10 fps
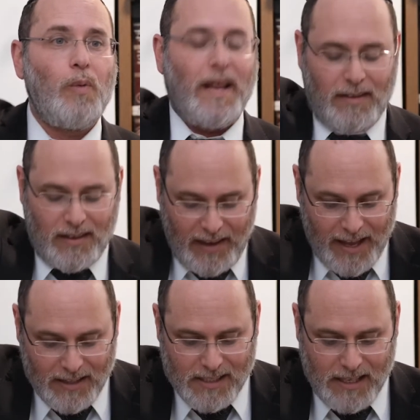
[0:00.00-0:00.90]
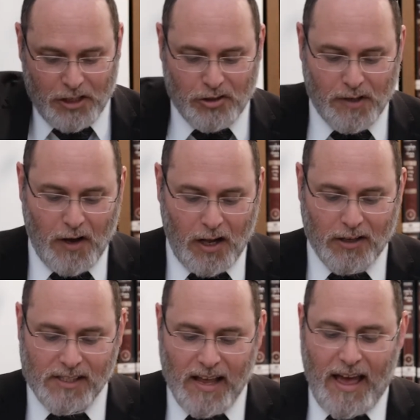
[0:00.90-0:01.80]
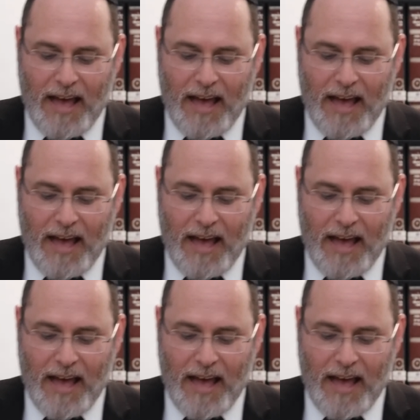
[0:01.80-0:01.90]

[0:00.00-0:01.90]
went into 10 stages of Galus,